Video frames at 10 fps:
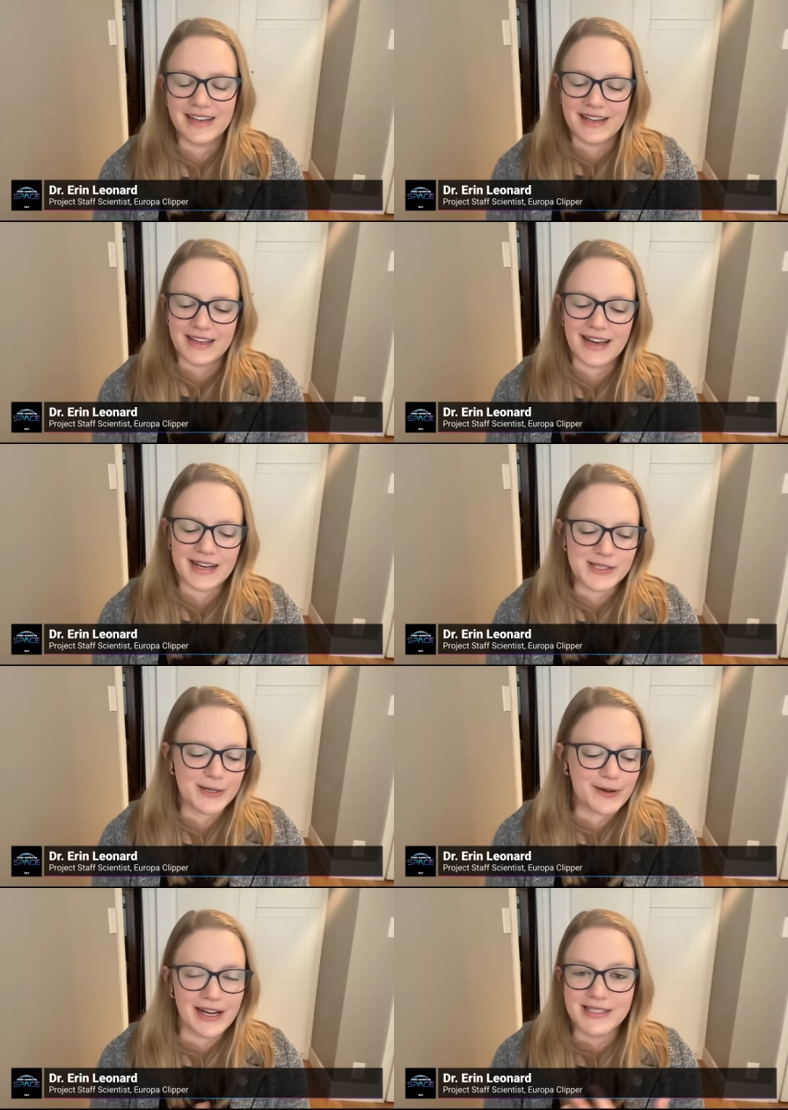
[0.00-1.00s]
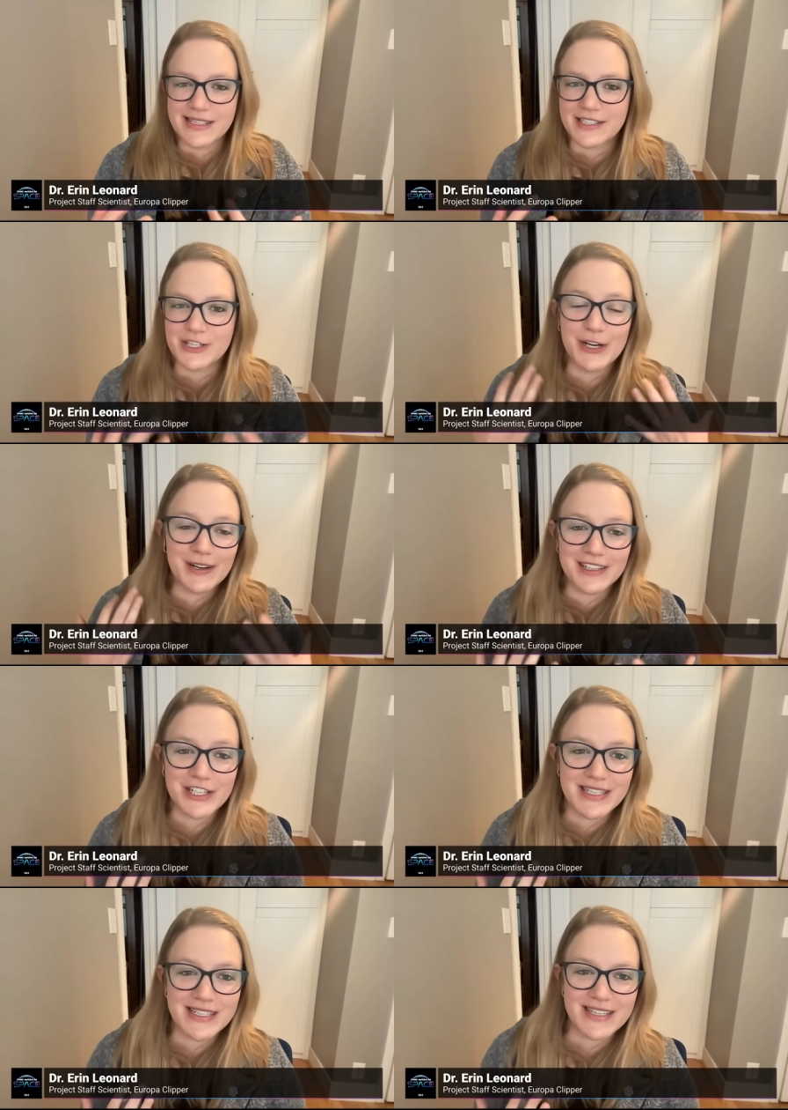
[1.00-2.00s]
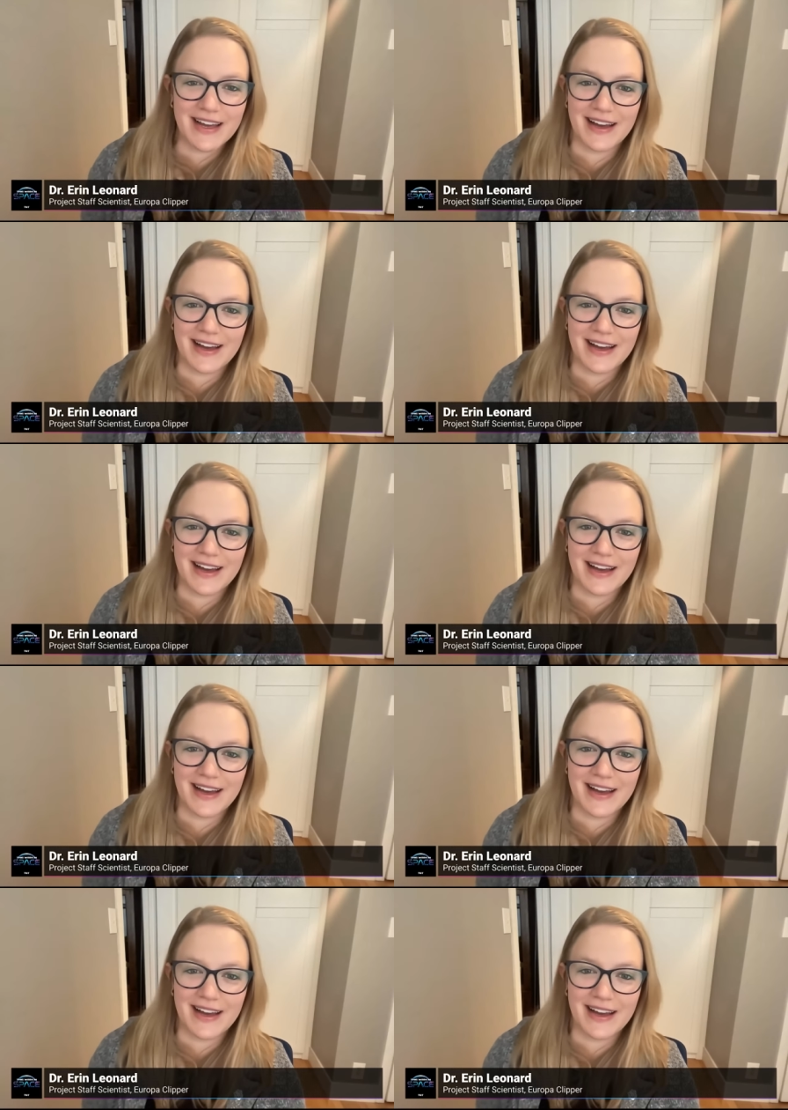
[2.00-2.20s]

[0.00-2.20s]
Yeah, so as a geologist,